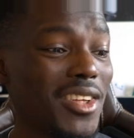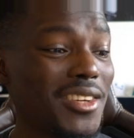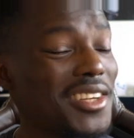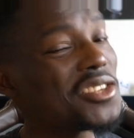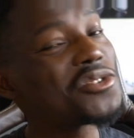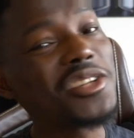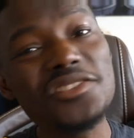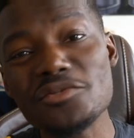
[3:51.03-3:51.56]

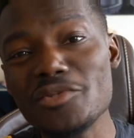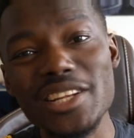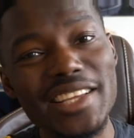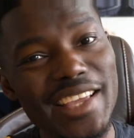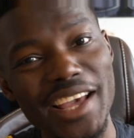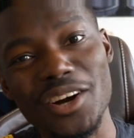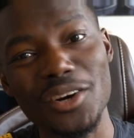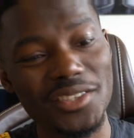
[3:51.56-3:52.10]
This doesn't really
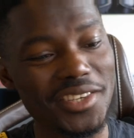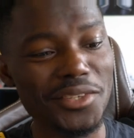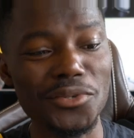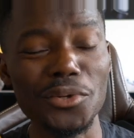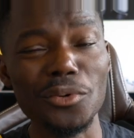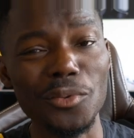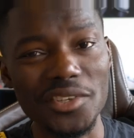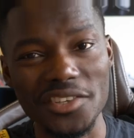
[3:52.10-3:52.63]
get hot at
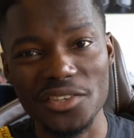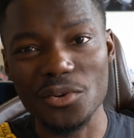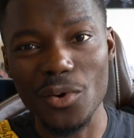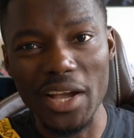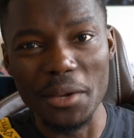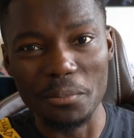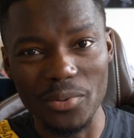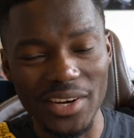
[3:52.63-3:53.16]
all, which is
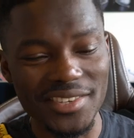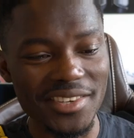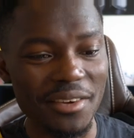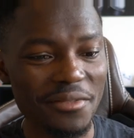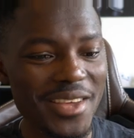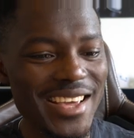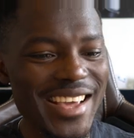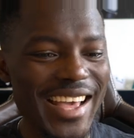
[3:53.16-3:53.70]
quite impressive.